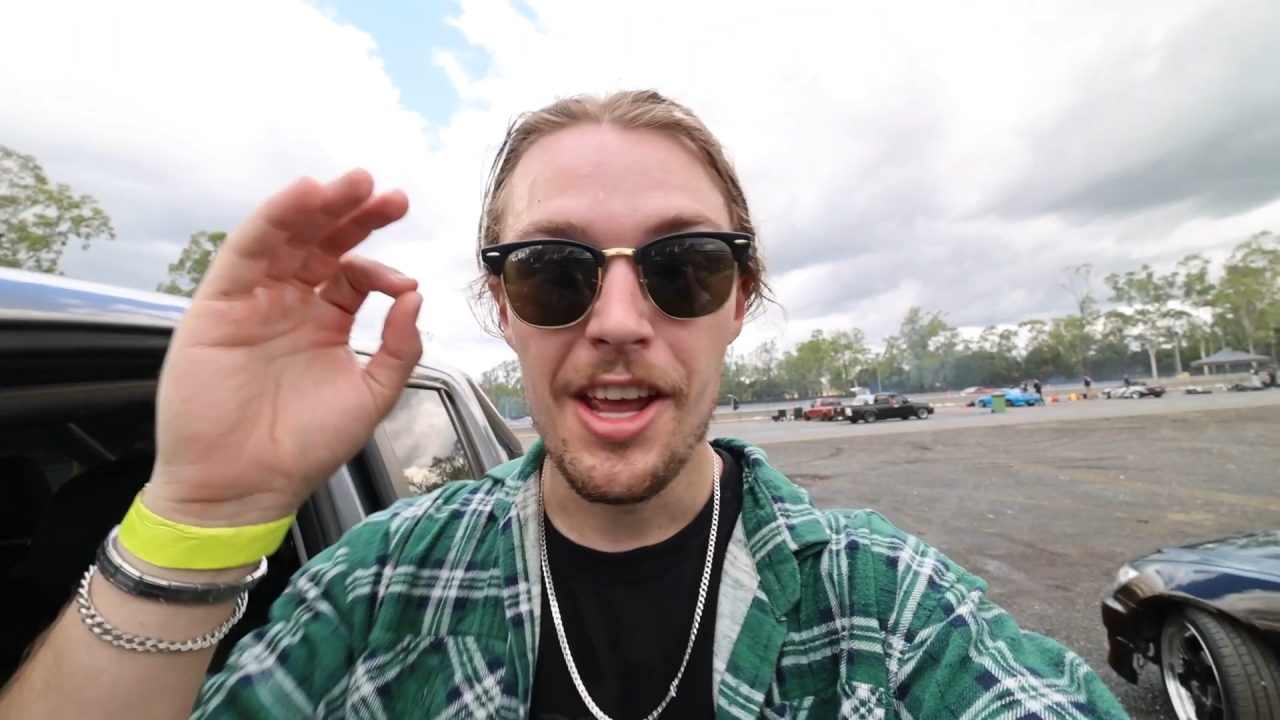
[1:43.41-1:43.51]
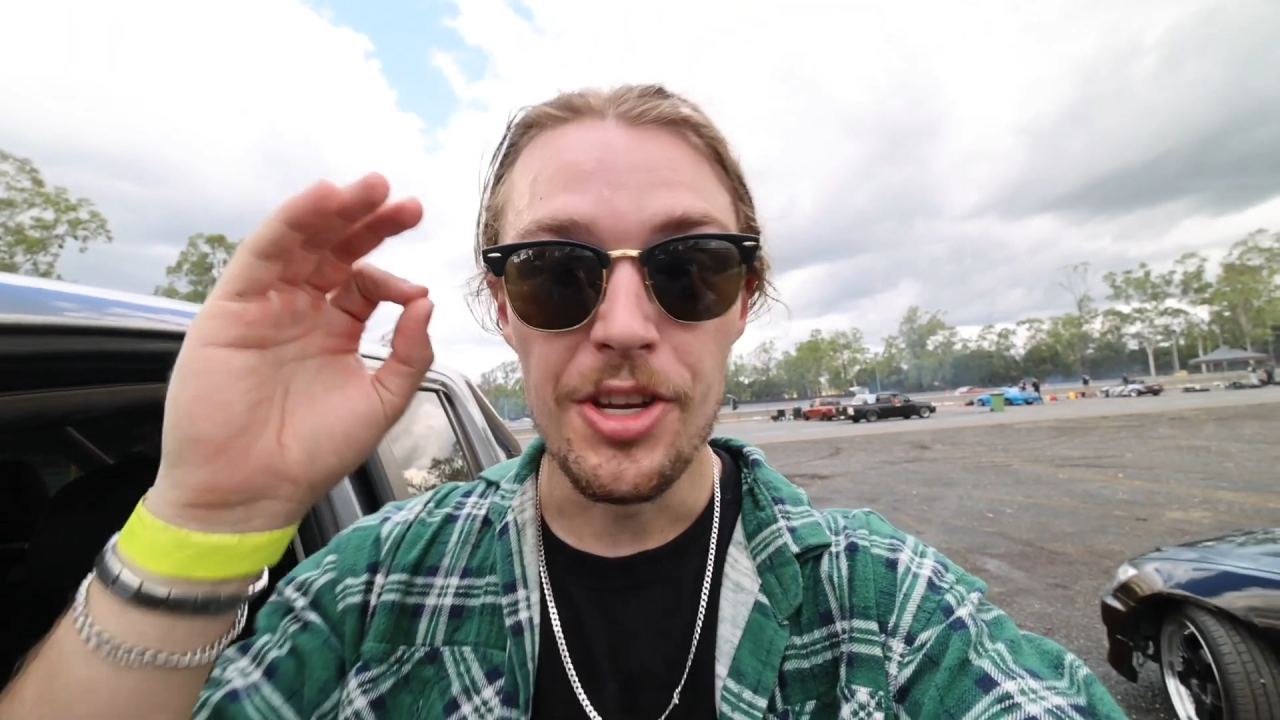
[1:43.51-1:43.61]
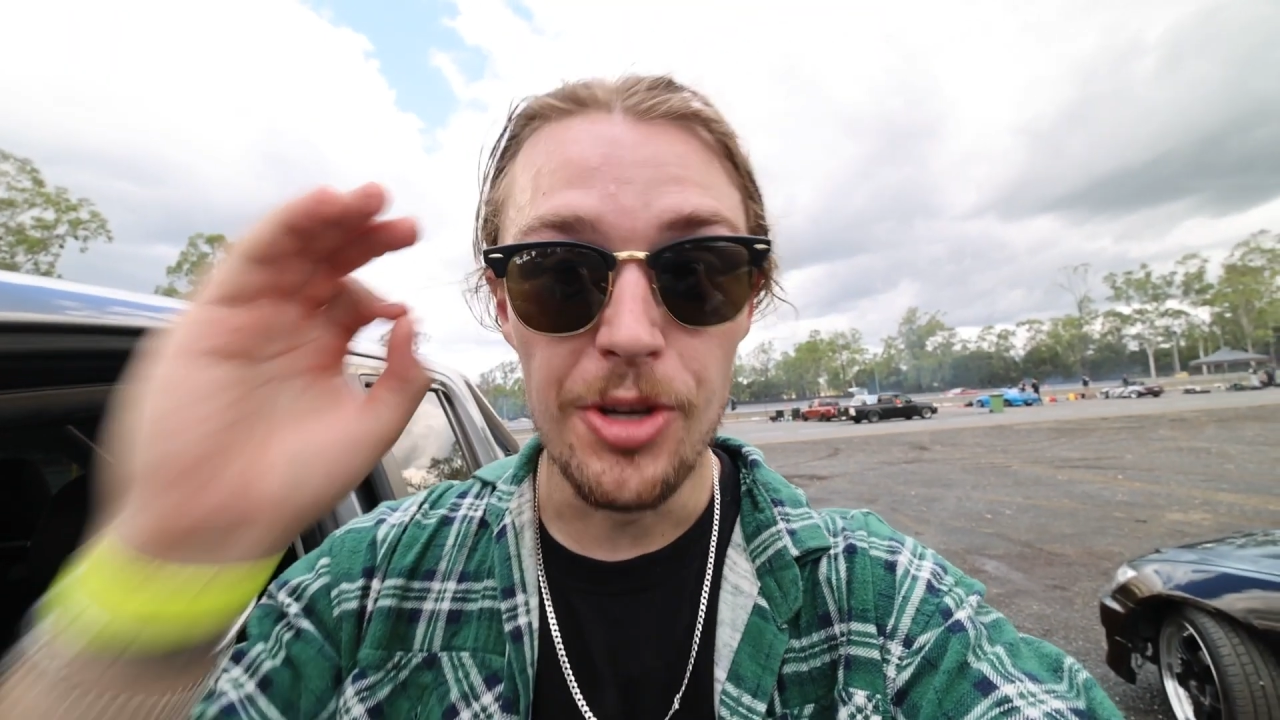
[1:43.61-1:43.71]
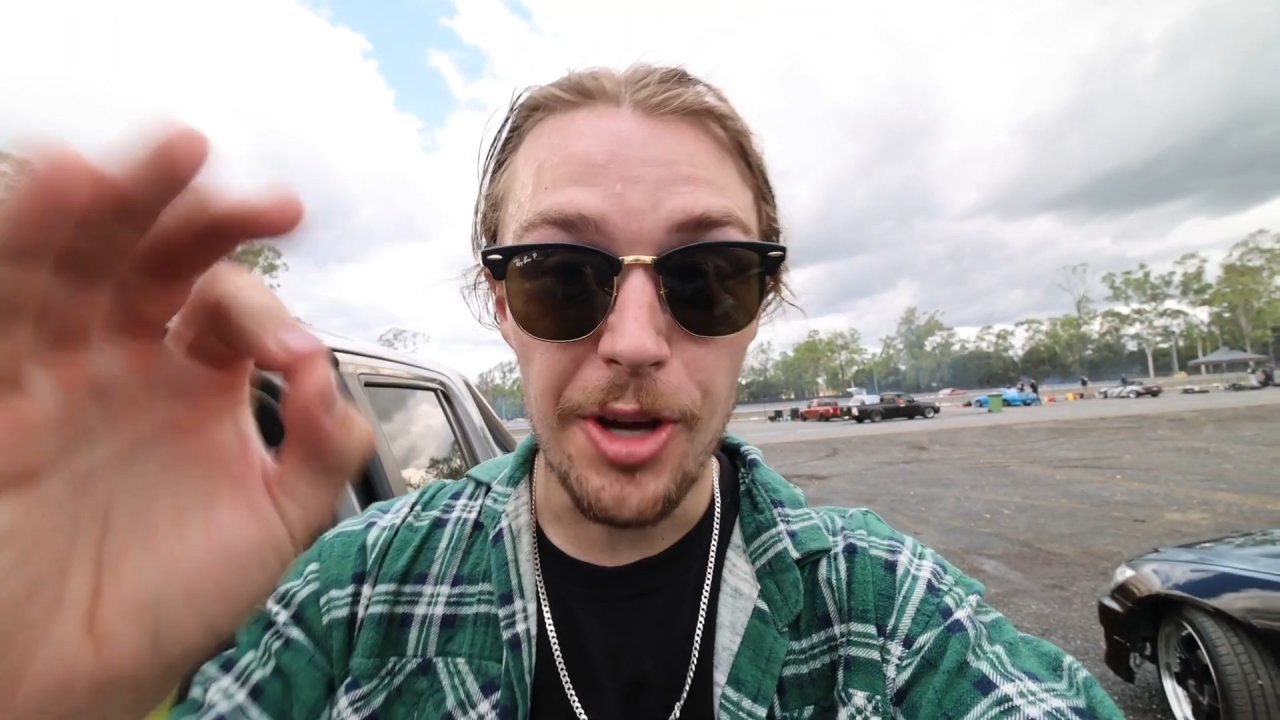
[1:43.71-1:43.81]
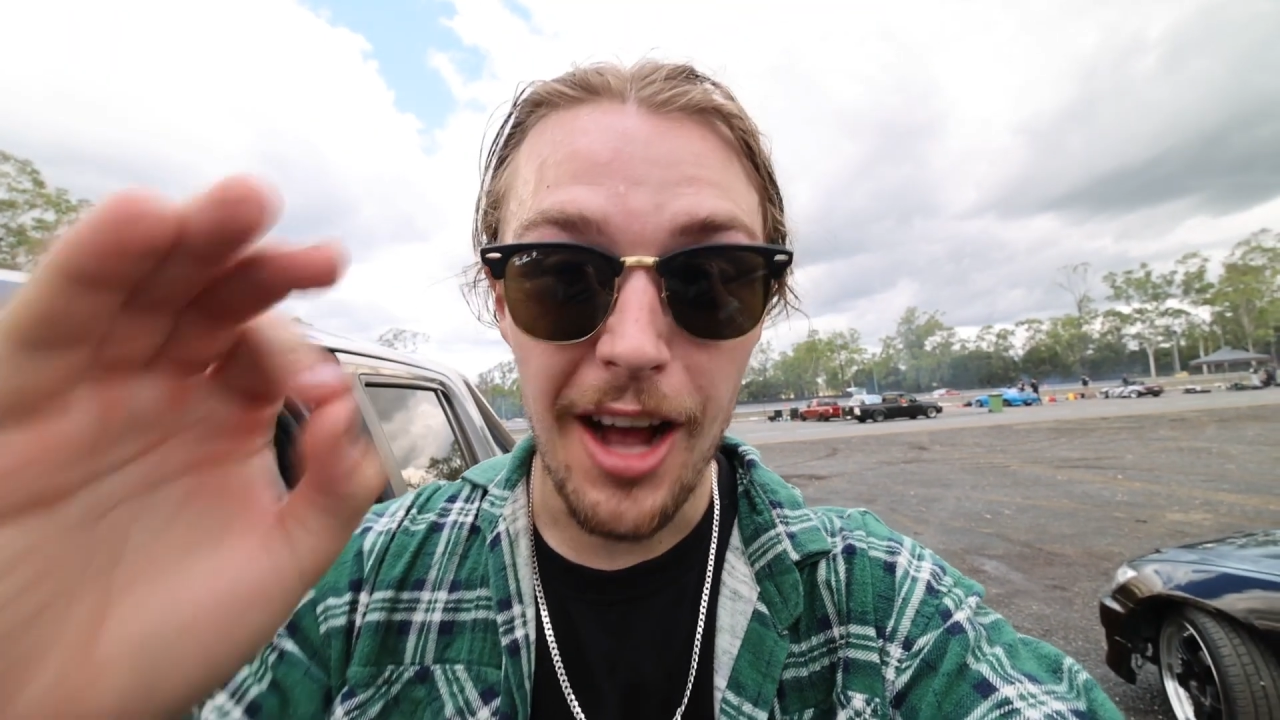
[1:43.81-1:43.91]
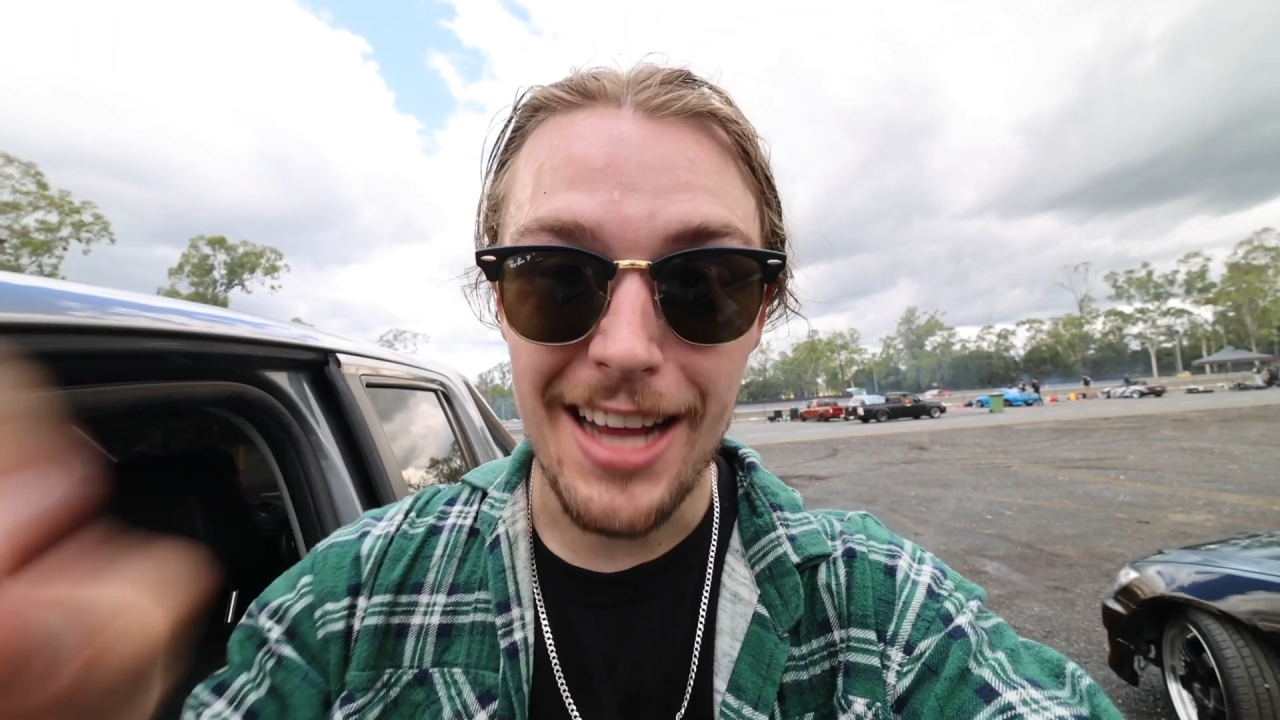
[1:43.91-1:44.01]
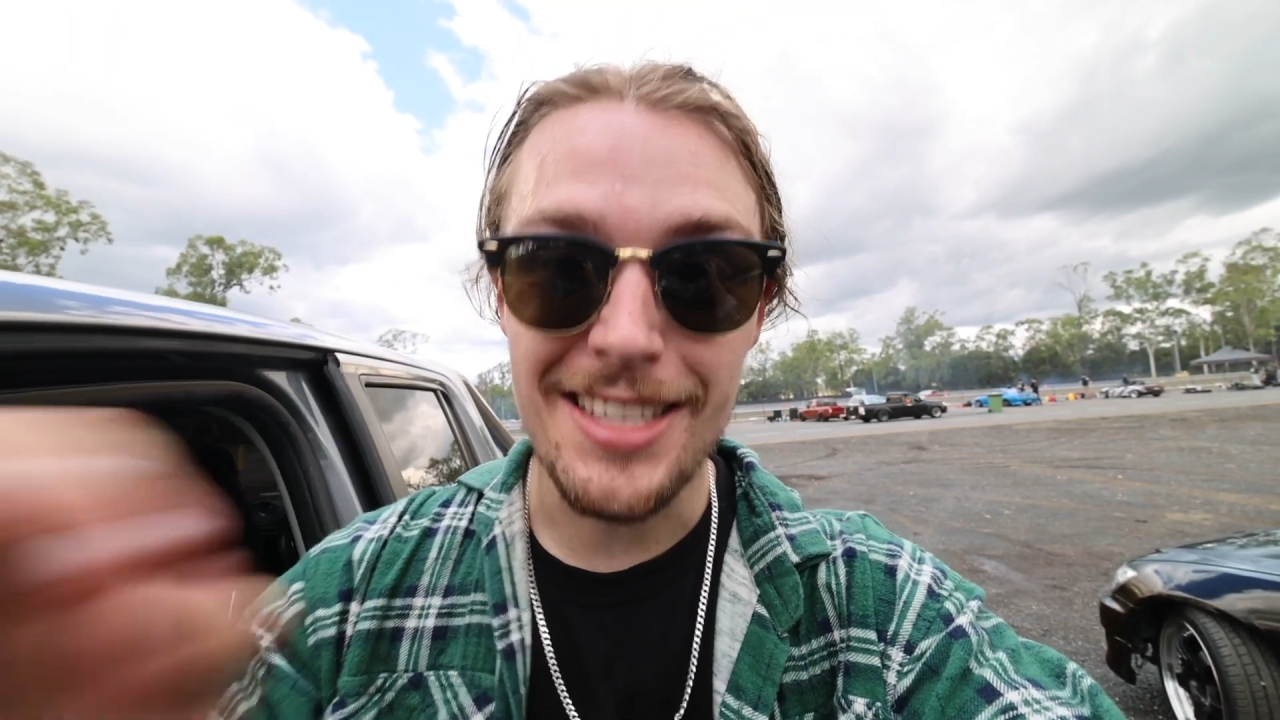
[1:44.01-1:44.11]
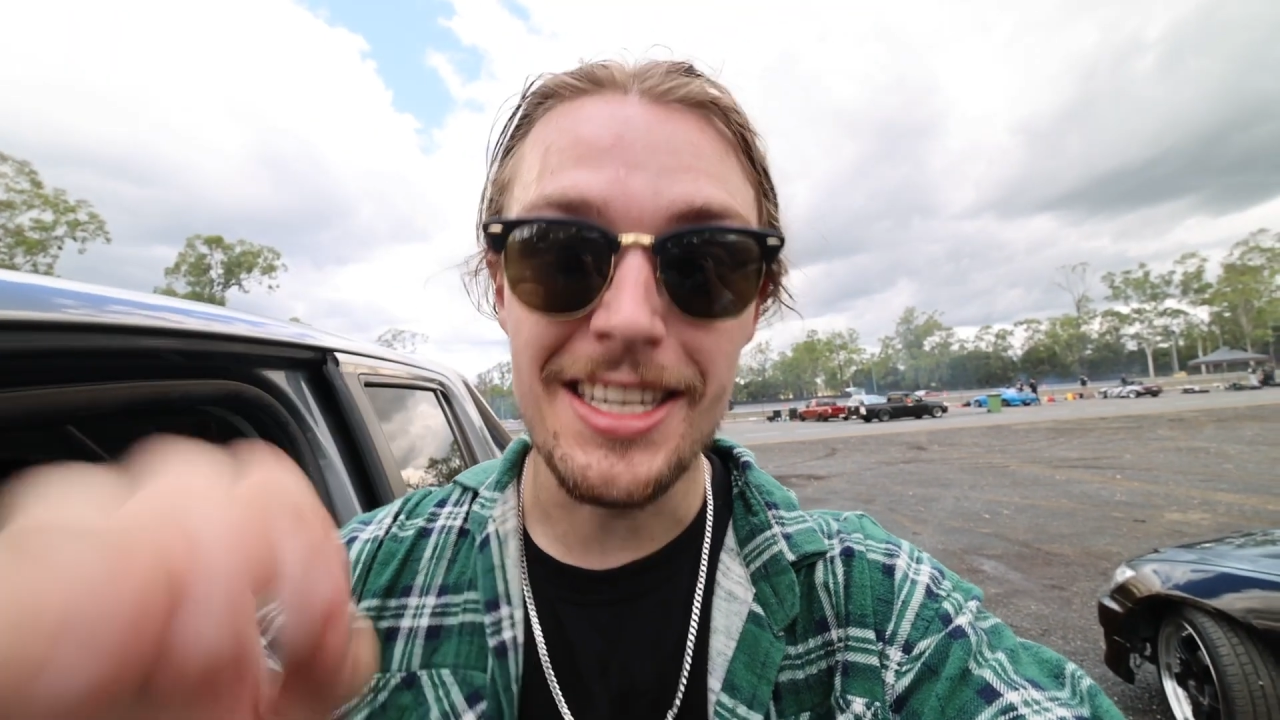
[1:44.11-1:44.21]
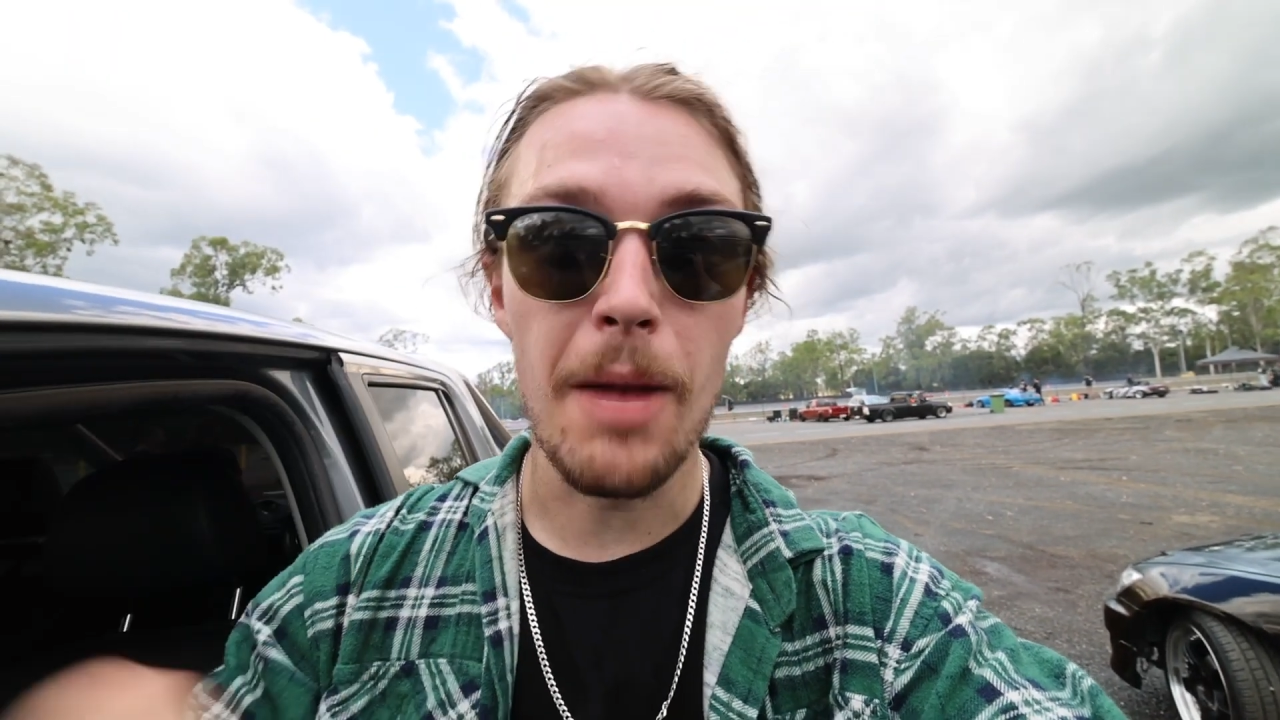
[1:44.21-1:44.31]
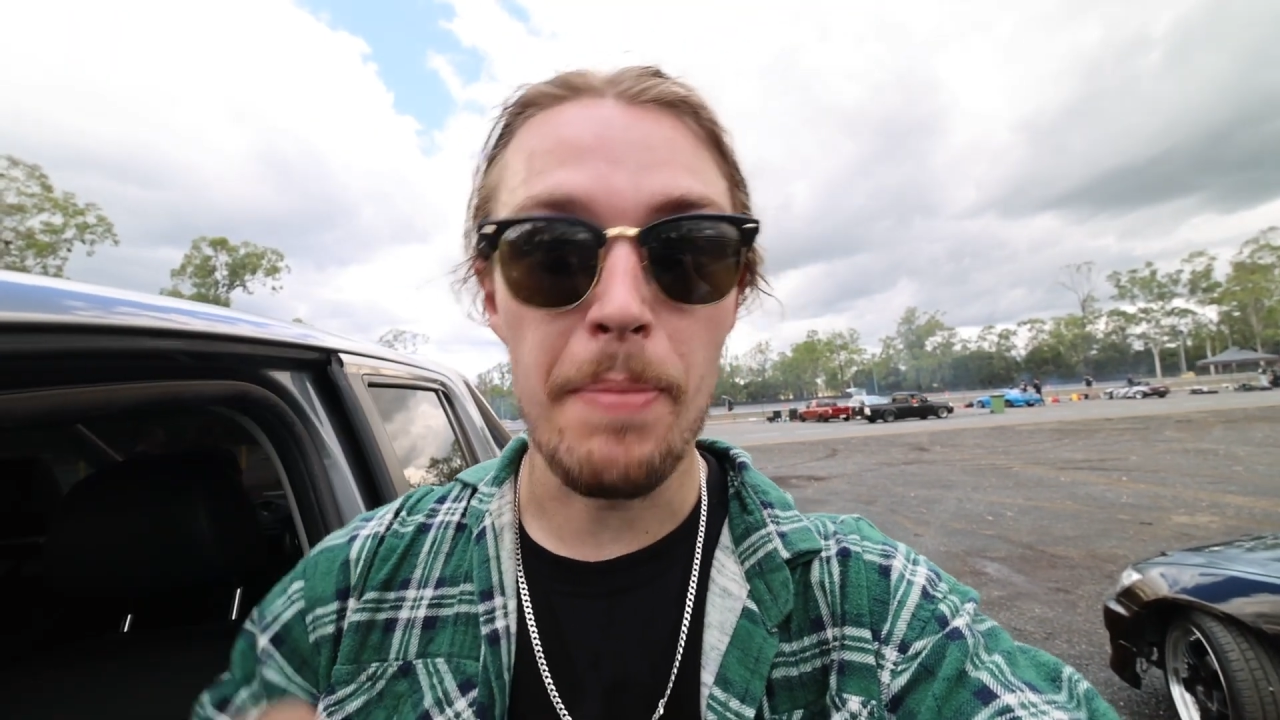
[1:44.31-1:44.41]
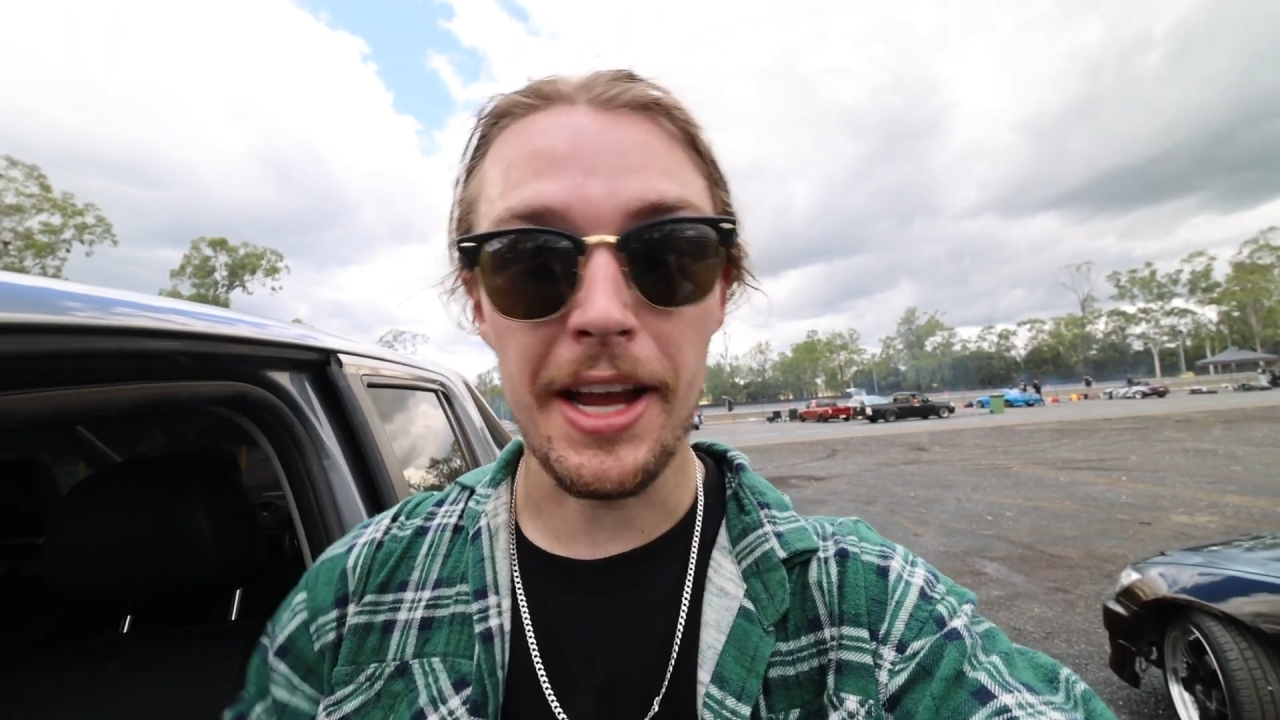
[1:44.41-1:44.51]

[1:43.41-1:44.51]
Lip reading: you guys need to